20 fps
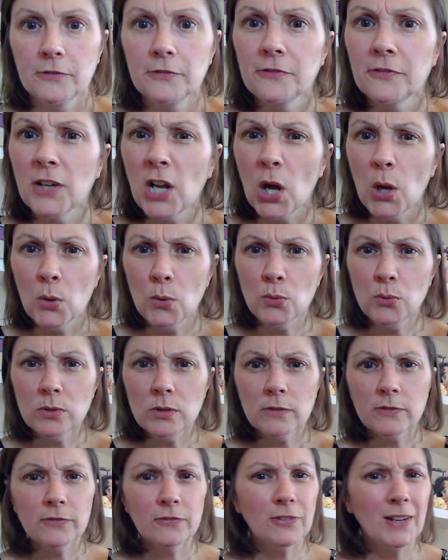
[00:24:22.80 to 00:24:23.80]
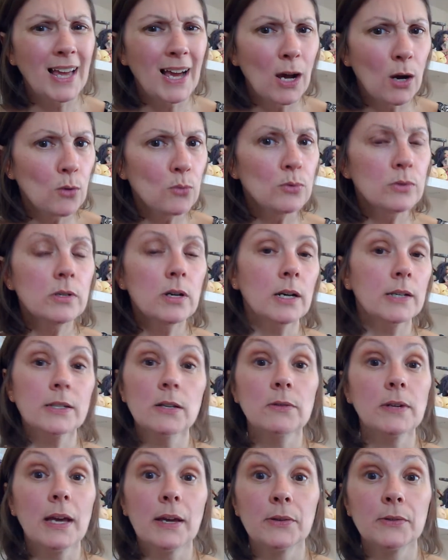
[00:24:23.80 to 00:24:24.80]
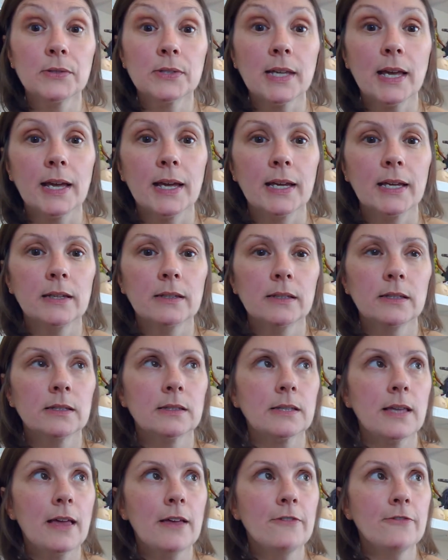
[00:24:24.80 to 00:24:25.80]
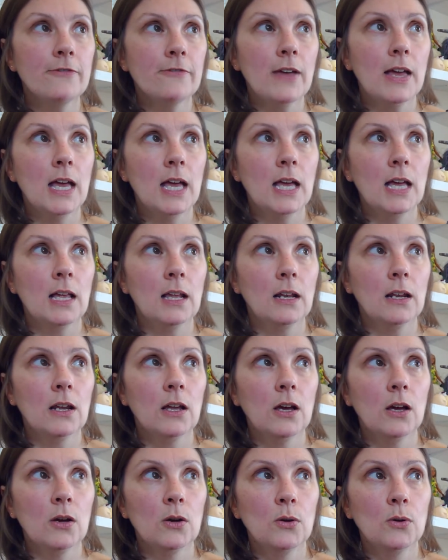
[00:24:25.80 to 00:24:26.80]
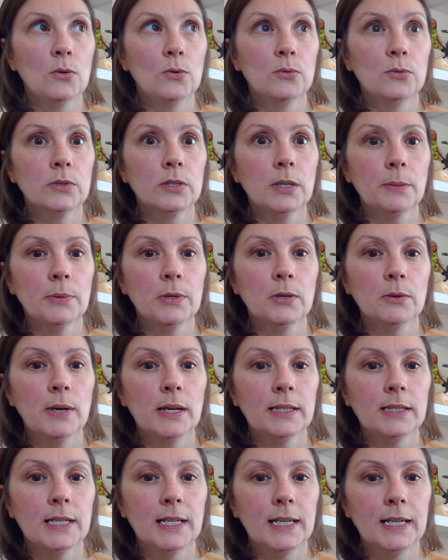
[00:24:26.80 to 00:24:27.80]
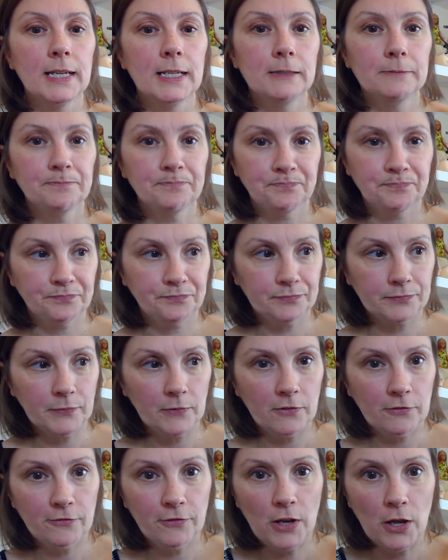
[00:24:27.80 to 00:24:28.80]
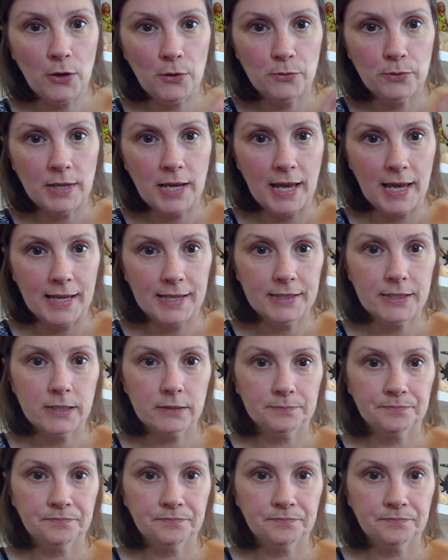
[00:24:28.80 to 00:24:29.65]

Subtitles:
Flown. I don't know how you say it. It's Flowne, Flown head.